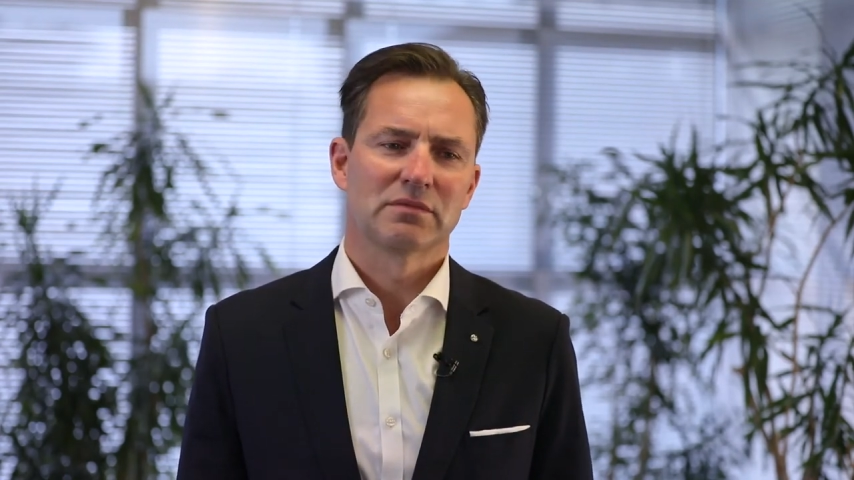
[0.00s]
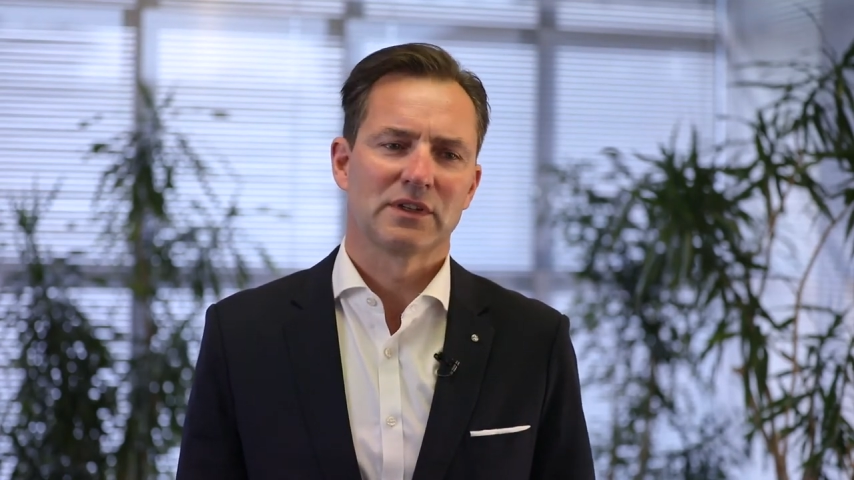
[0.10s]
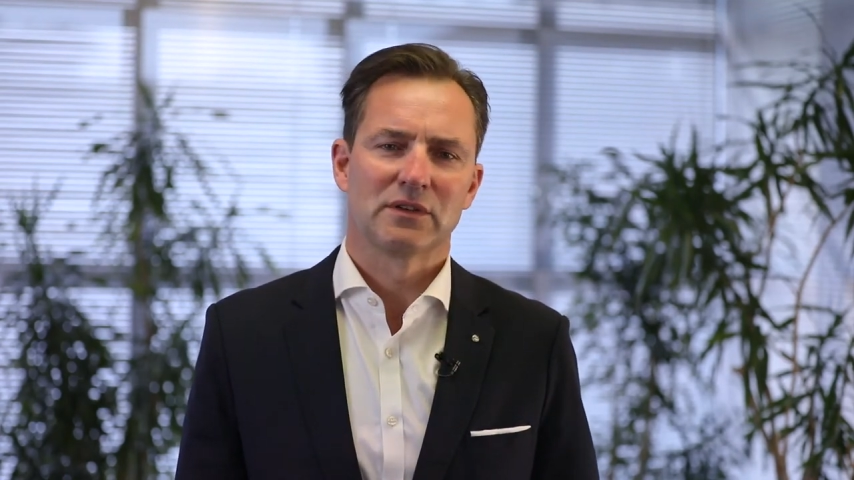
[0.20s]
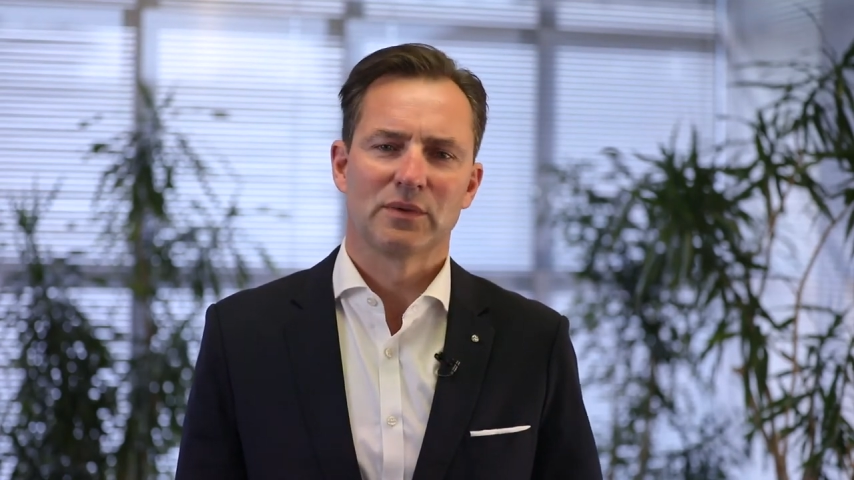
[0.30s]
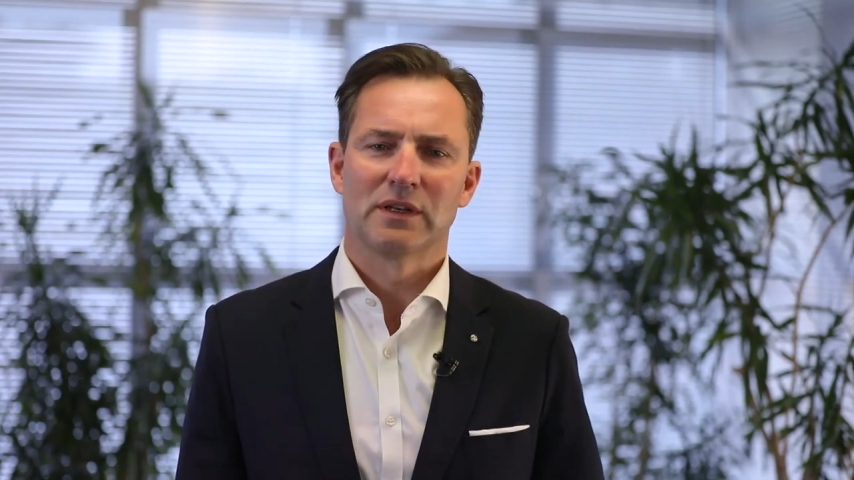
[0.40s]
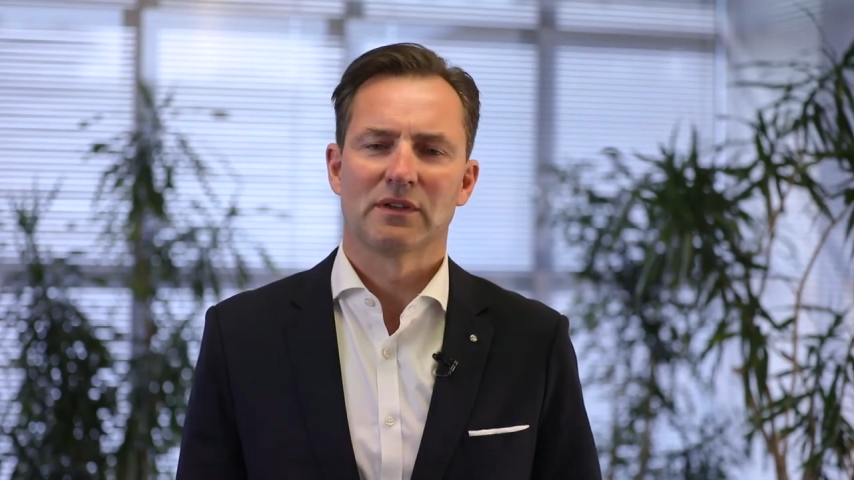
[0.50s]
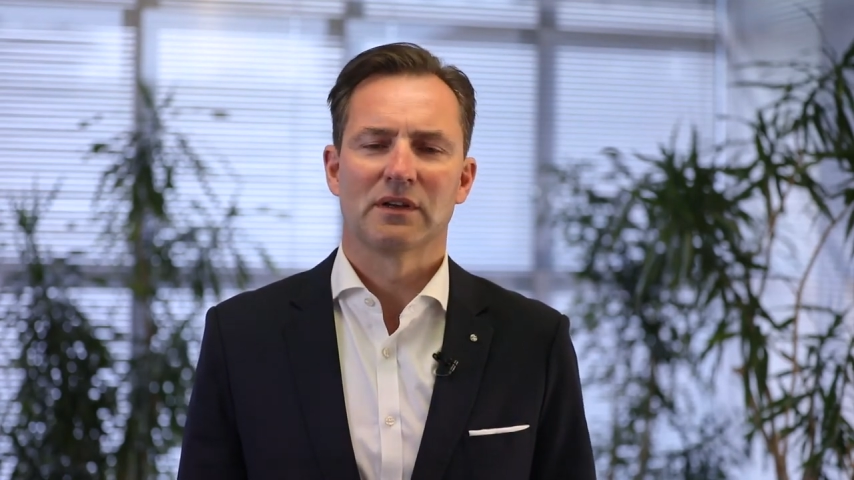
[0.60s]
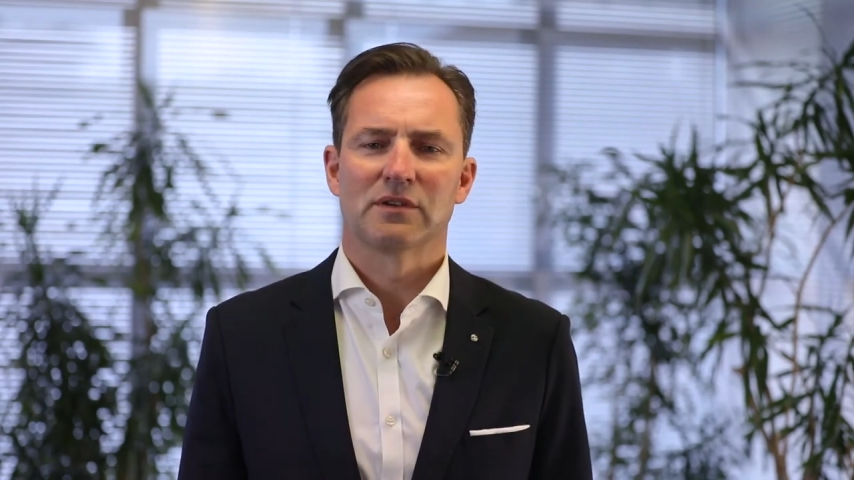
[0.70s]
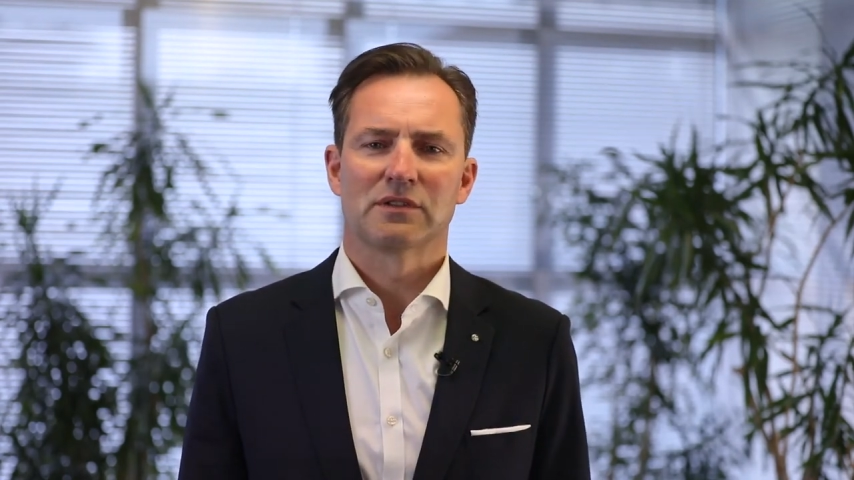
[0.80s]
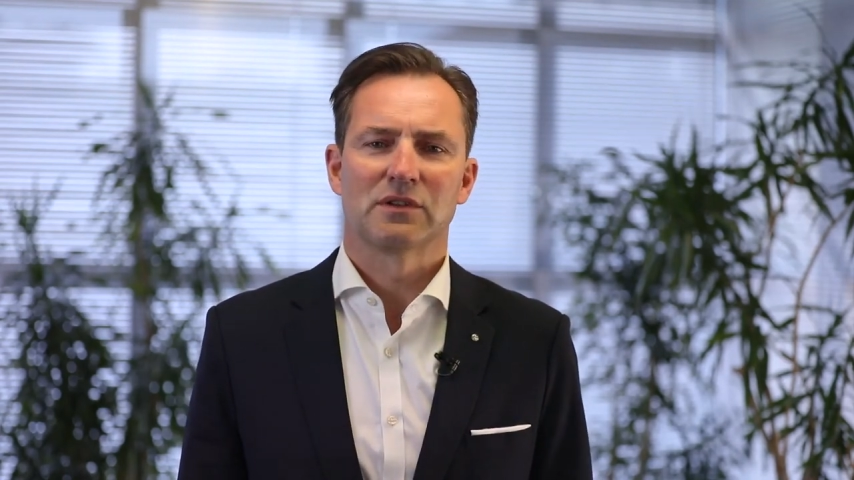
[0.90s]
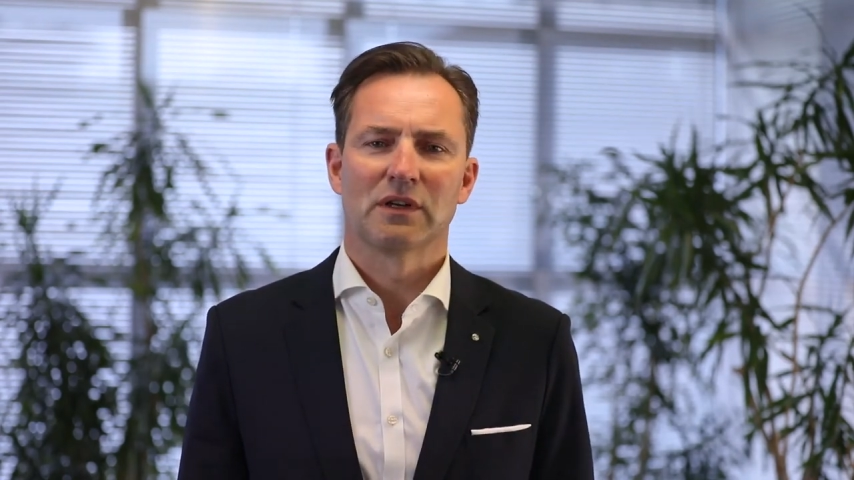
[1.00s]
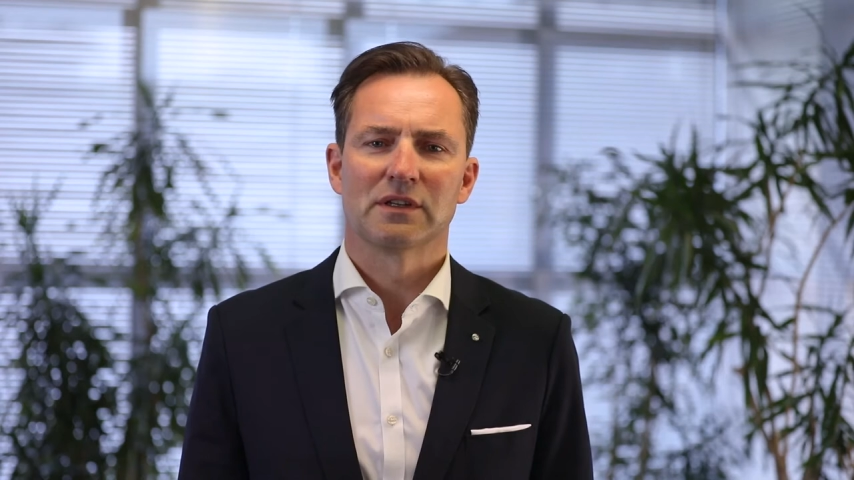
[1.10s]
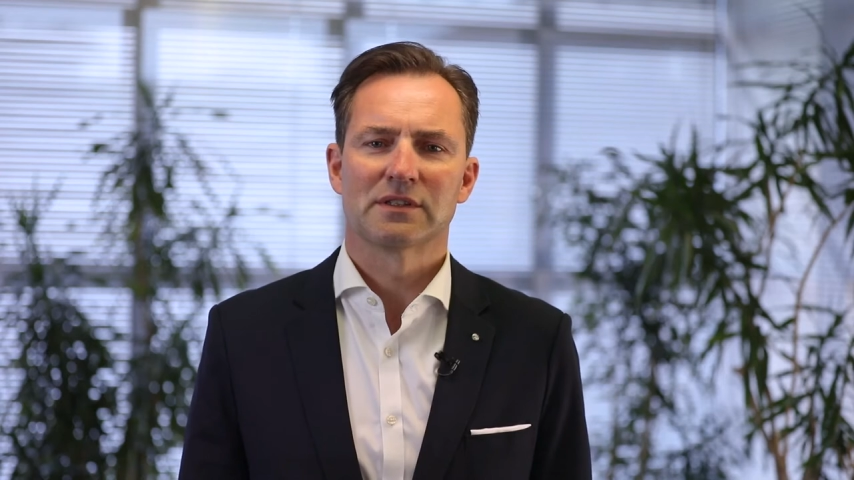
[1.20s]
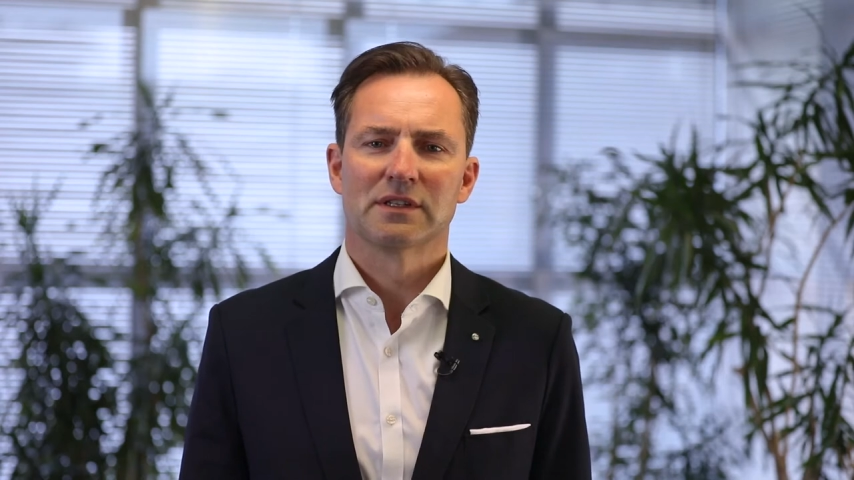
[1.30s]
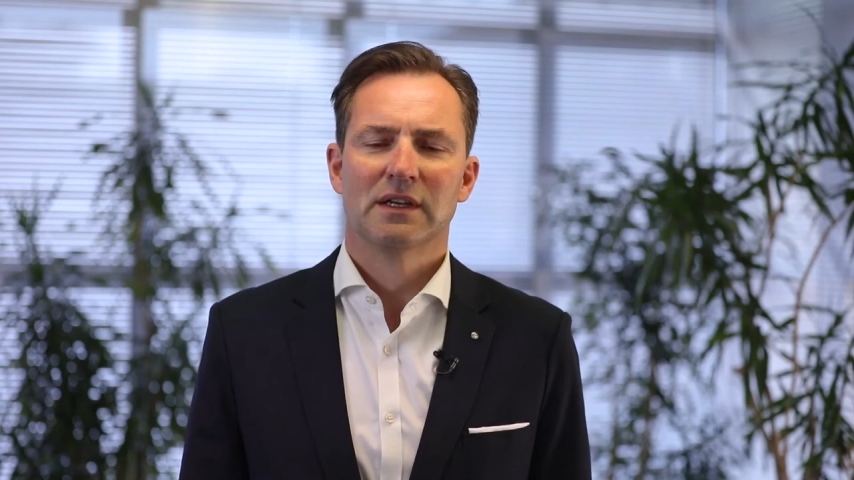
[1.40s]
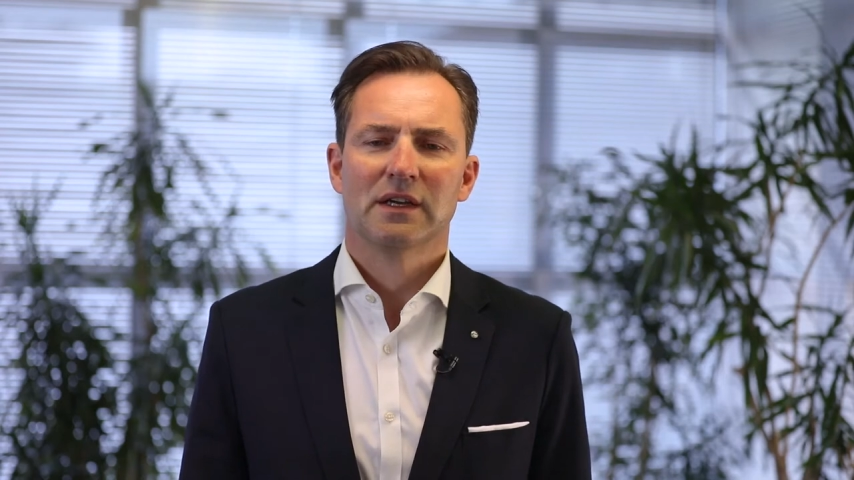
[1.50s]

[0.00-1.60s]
say $20,000.